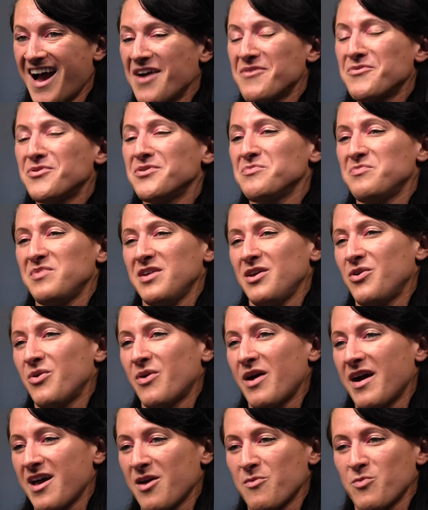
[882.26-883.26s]
I wouldn't be
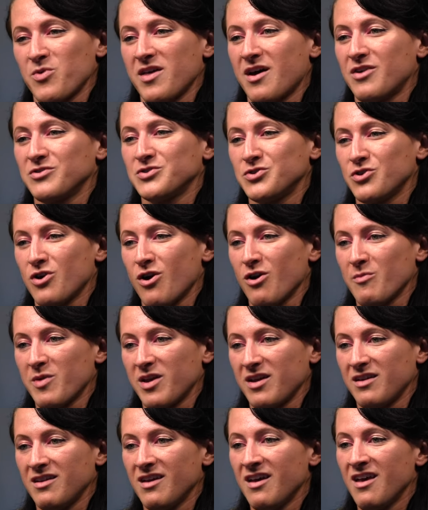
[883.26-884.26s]
who I am without
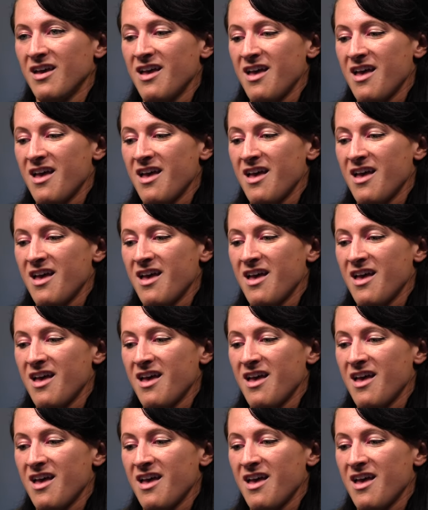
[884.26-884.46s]
Strongman.